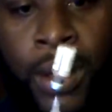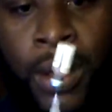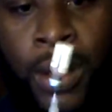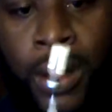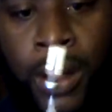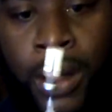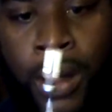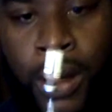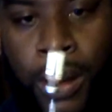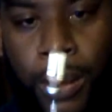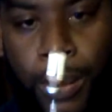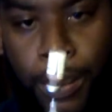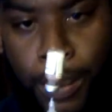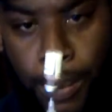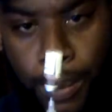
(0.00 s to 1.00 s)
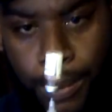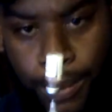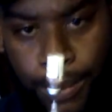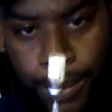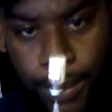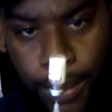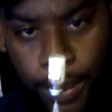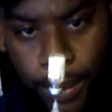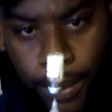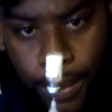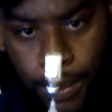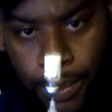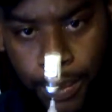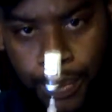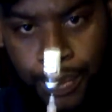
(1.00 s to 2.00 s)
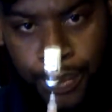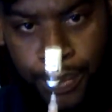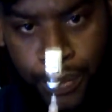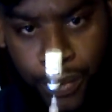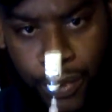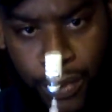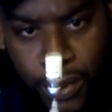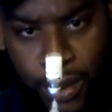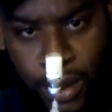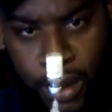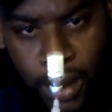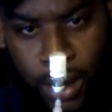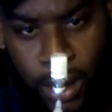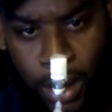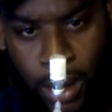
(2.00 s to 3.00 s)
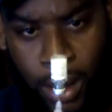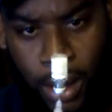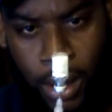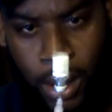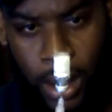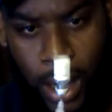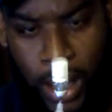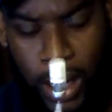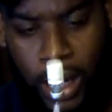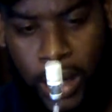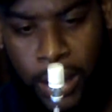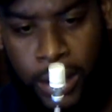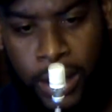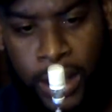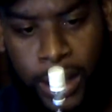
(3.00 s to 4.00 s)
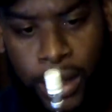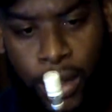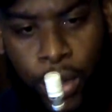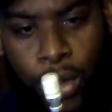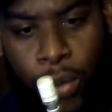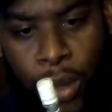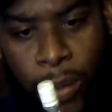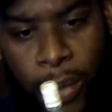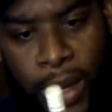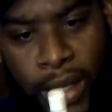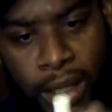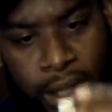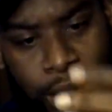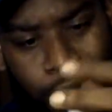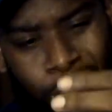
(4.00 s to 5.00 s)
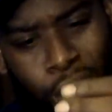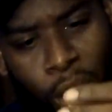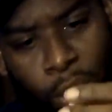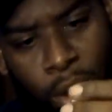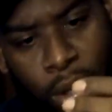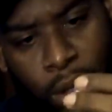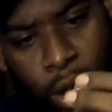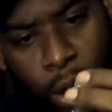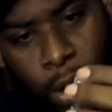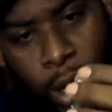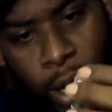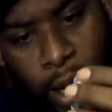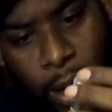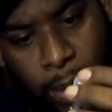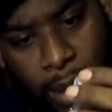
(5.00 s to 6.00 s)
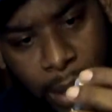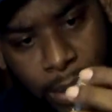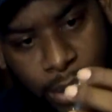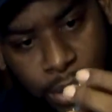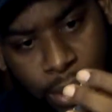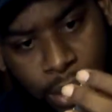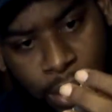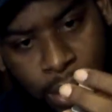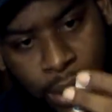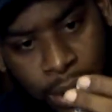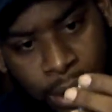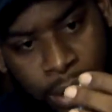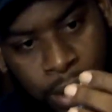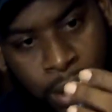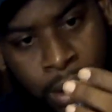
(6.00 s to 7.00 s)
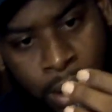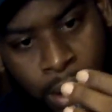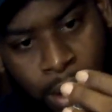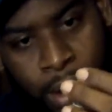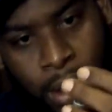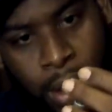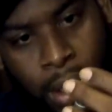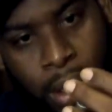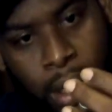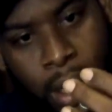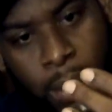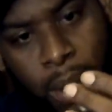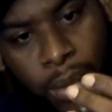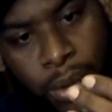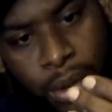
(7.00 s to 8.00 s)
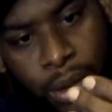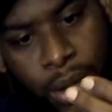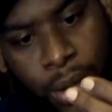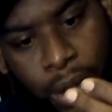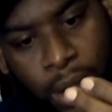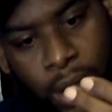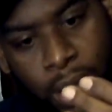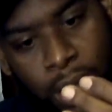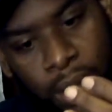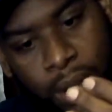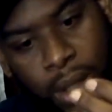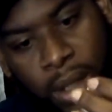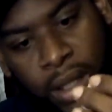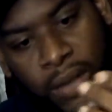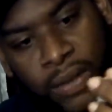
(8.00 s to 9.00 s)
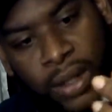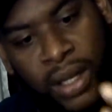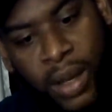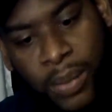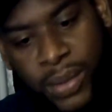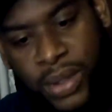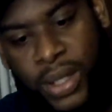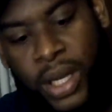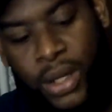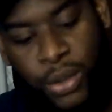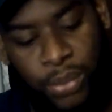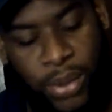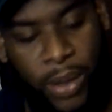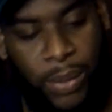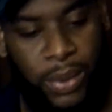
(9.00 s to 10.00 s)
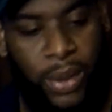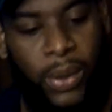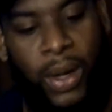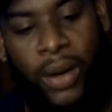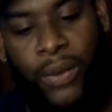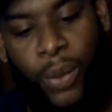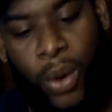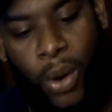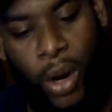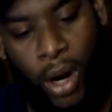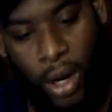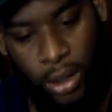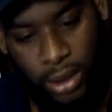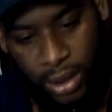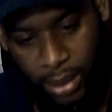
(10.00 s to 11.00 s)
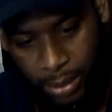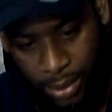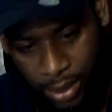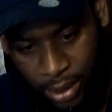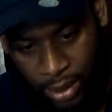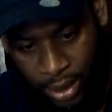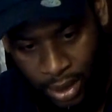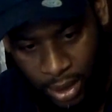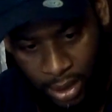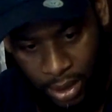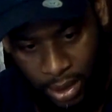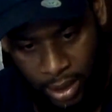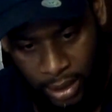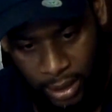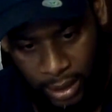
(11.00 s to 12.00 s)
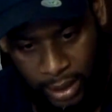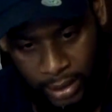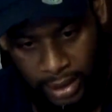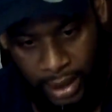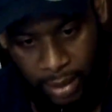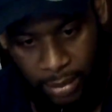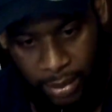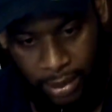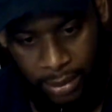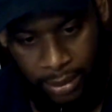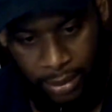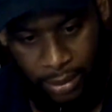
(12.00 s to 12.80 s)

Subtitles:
Like I said before, you got your sterile solution and you got the powder form of the vaccine. You have to mix them together. And you want to extract every bit of it out of the vial.